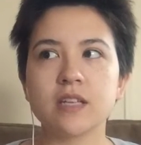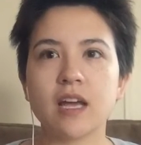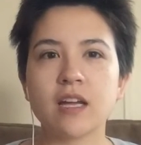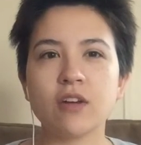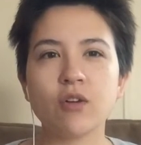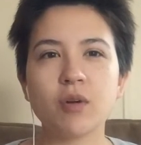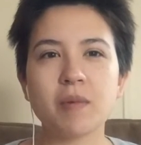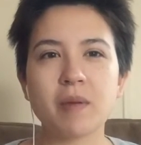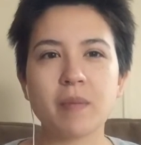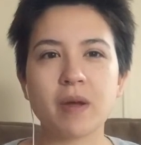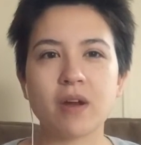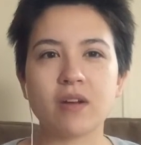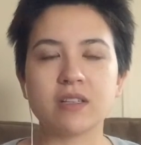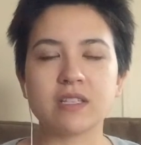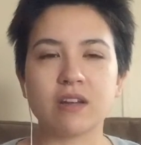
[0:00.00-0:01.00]
knowing my
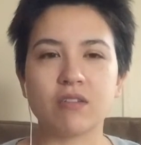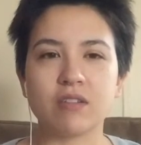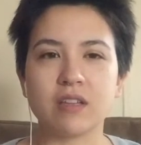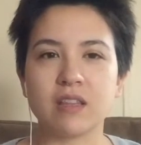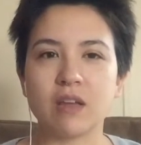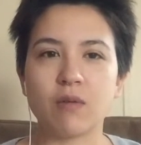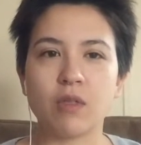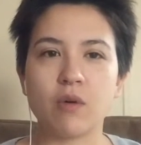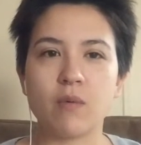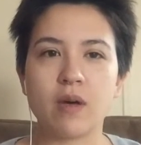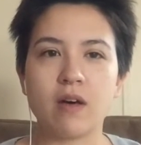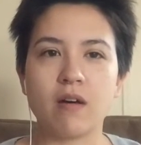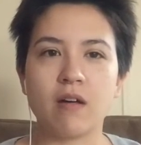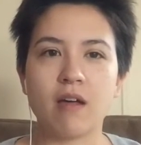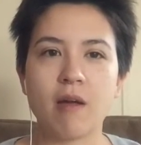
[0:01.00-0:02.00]
parents, I don't think they really will.